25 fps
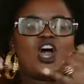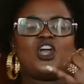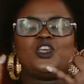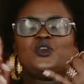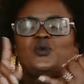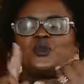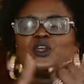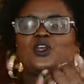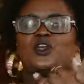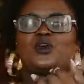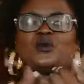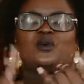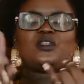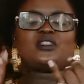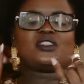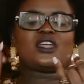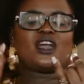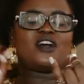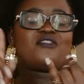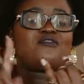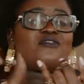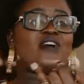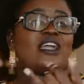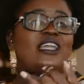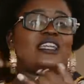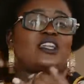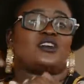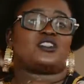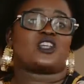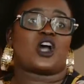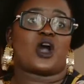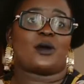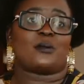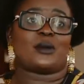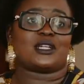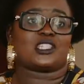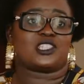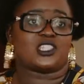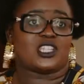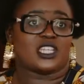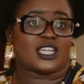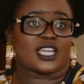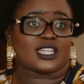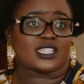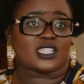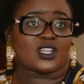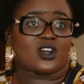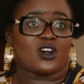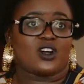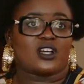You can go there, find out how much
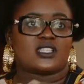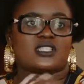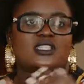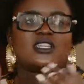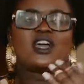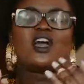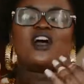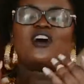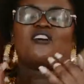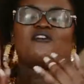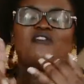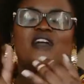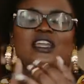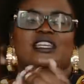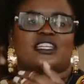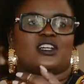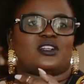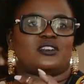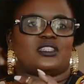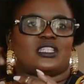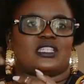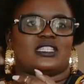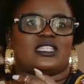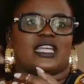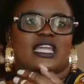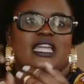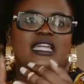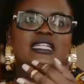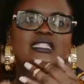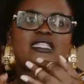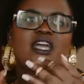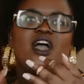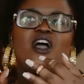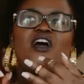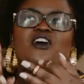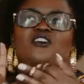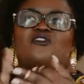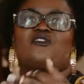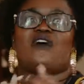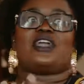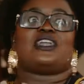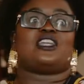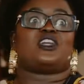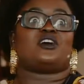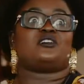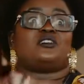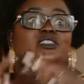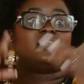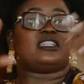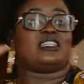tickets cost, find out the date, find
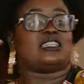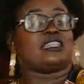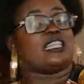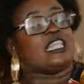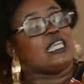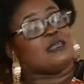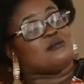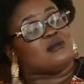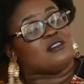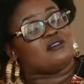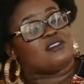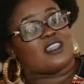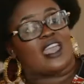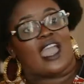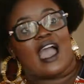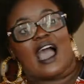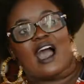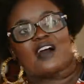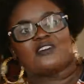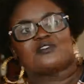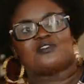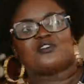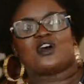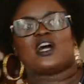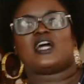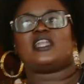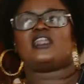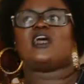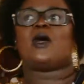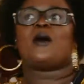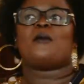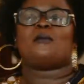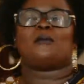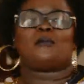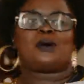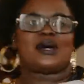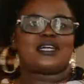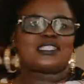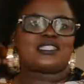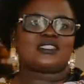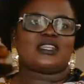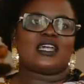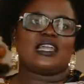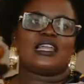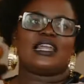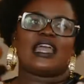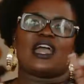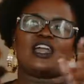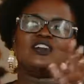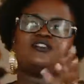out the theme if they have one.
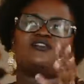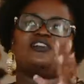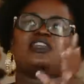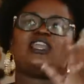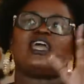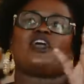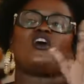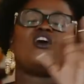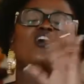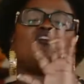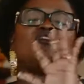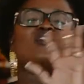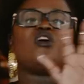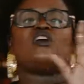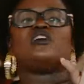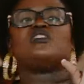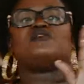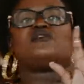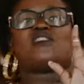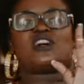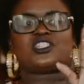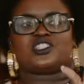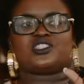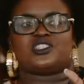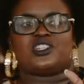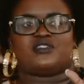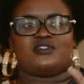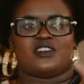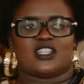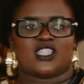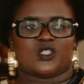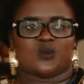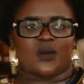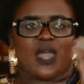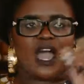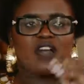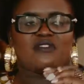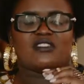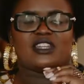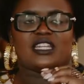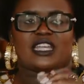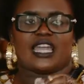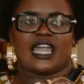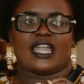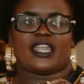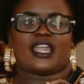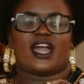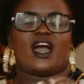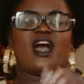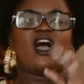Personally, I feel like of all fashion events we have in
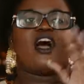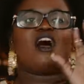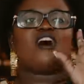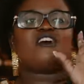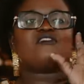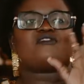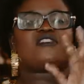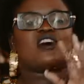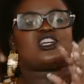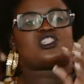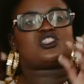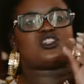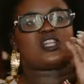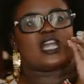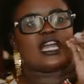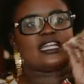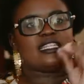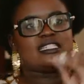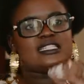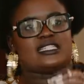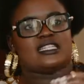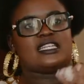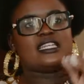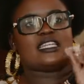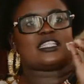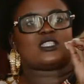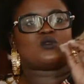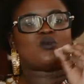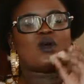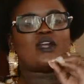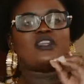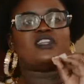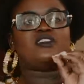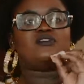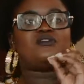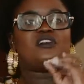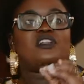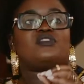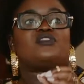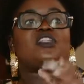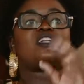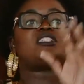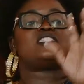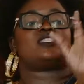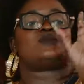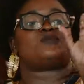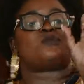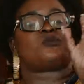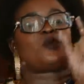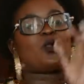Kenya, Fashion High Tea is one event
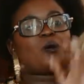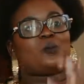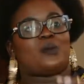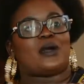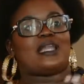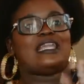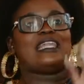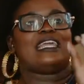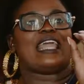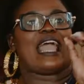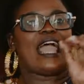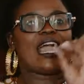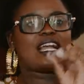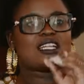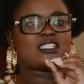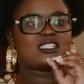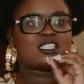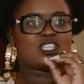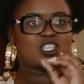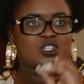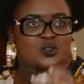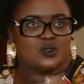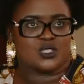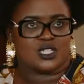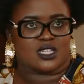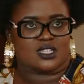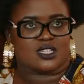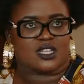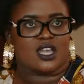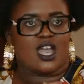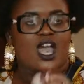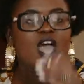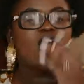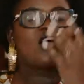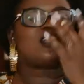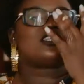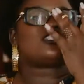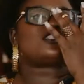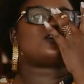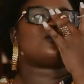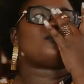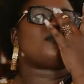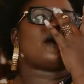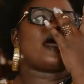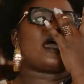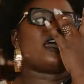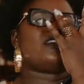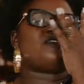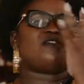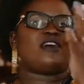that is properly executed. So
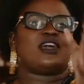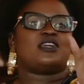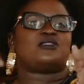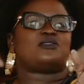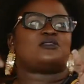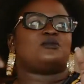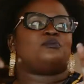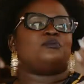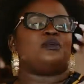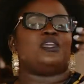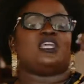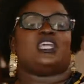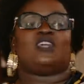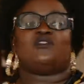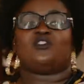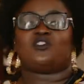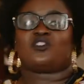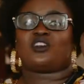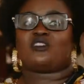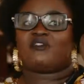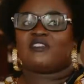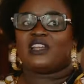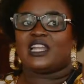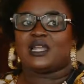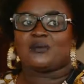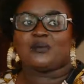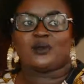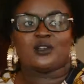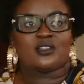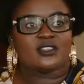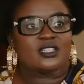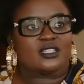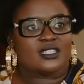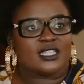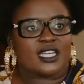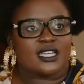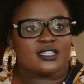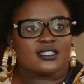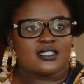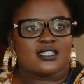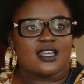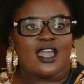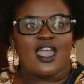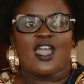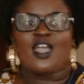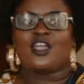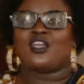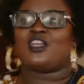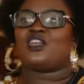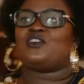my advice would be, if you're available on the date,
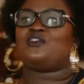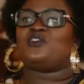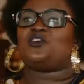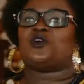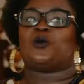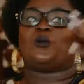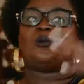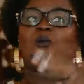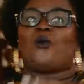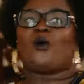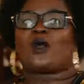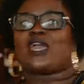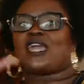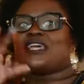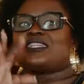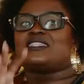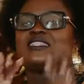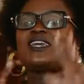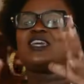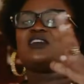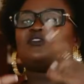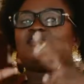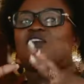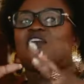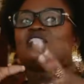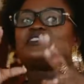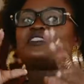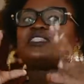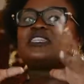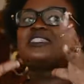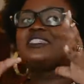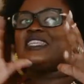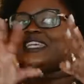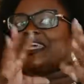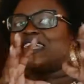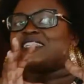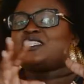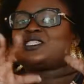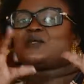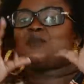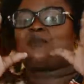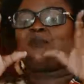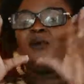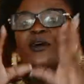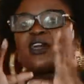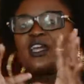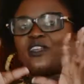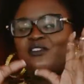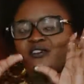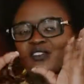if the ticket is
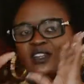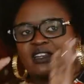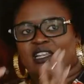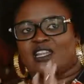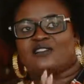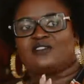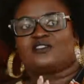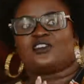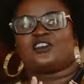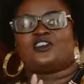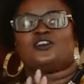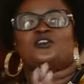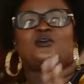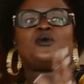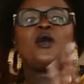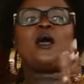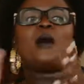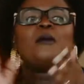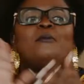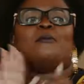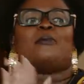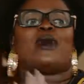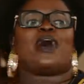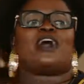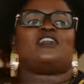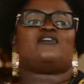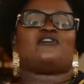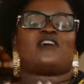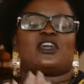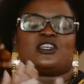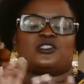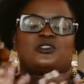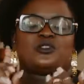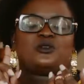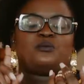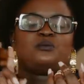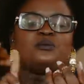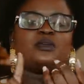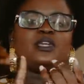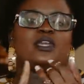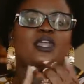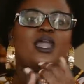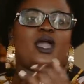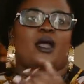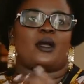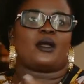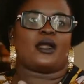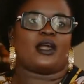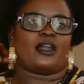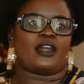pocket friendly for you, my advice would
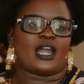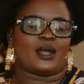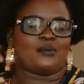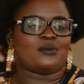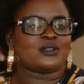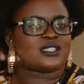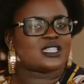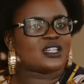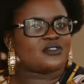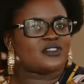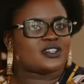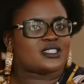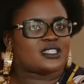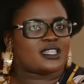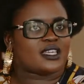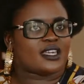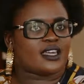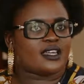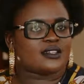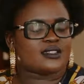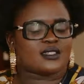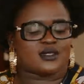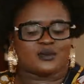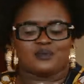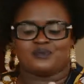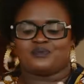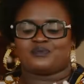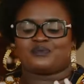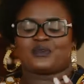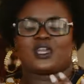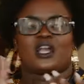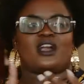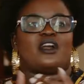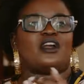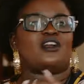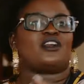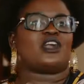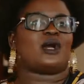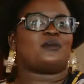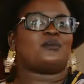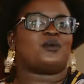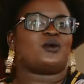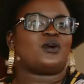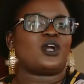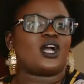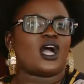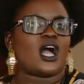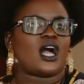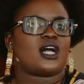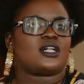be grab yourself a ticket, grab
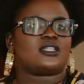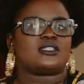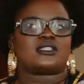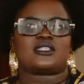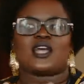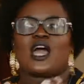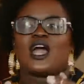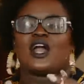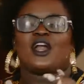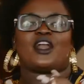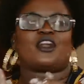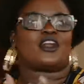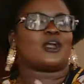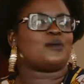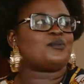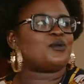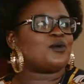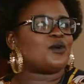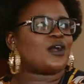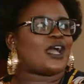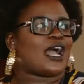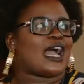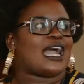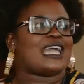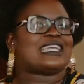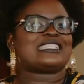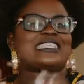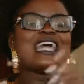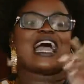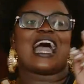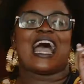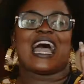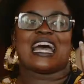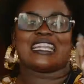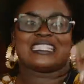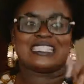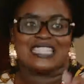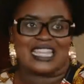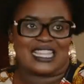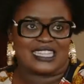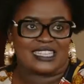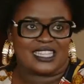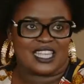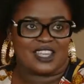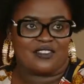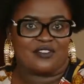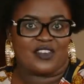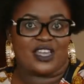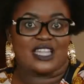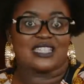your girls, grab your guys, attend
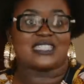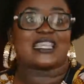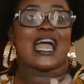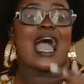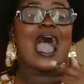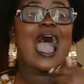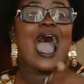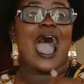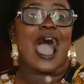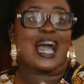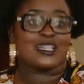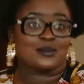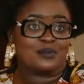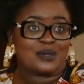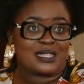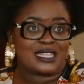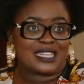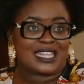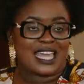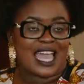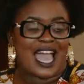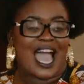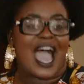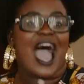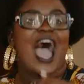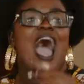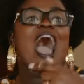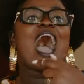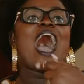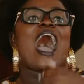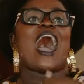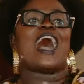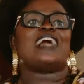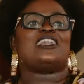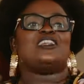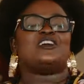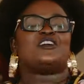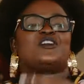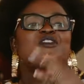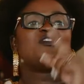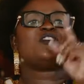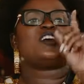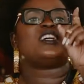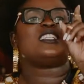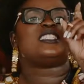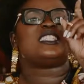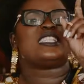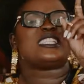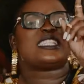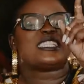the event. I'll be there. I look
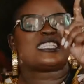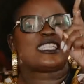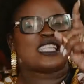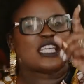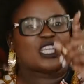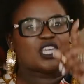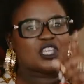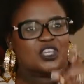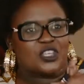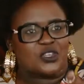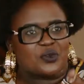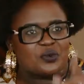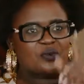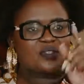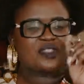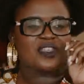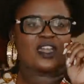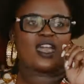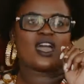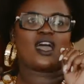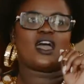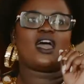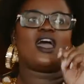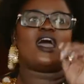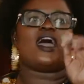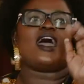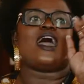forward to seeing you there.